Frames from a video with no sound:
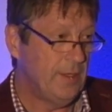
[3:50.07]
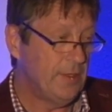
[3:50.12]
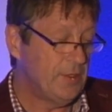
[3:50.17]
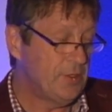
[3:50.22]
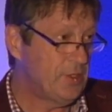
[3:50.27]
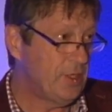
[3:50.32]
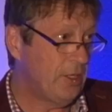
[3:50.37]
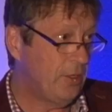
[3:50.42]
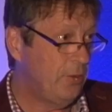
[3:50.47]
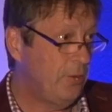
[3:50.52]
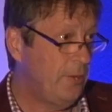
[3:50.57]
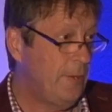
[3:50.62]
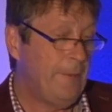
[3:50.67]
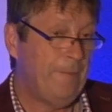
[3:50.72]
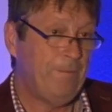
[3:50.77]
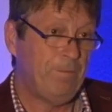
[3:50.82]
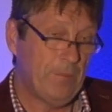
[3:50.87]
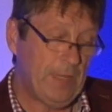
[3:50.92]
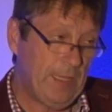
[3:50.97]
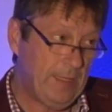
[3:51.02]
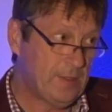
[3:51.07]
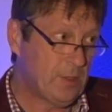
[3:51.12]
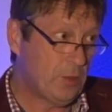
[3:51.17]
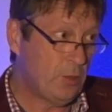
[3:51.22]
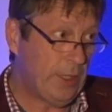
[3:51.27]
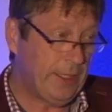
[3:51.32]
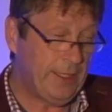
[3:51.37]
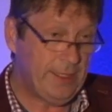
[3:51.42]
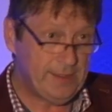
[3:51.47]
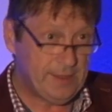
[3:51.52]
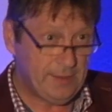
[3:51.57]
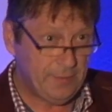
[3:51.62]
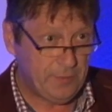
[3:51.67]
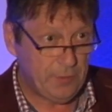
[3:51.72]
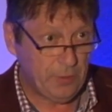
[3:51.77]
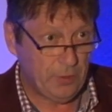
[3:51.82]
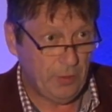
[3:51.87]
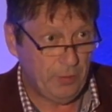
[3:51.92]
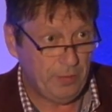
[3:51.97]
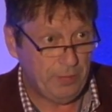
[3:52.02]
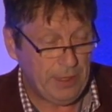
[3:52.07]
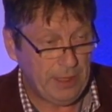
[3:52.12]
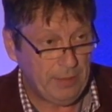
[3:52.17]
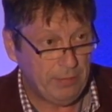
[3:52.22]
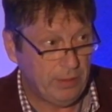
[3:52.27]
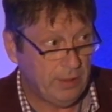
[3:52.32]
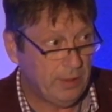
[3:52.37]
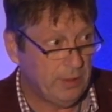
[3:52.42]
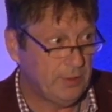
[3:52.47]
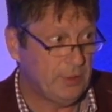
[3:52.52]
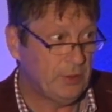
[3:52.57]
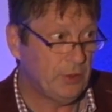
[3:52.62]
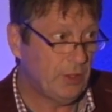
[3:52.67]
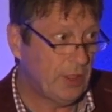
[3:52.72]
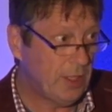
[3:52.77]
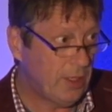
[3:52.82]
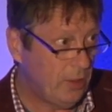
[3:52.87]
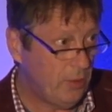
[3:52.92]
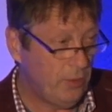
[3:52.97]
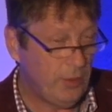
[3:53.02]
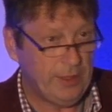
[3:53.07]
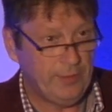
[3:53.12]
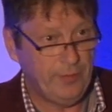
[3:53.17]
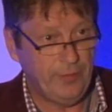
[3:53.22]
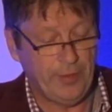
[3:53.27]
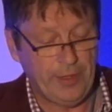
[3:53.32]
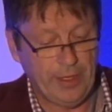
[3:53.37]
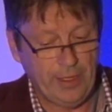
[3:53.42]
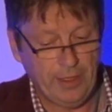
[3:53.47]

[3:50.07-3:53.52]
So it's quite easy for the people to go in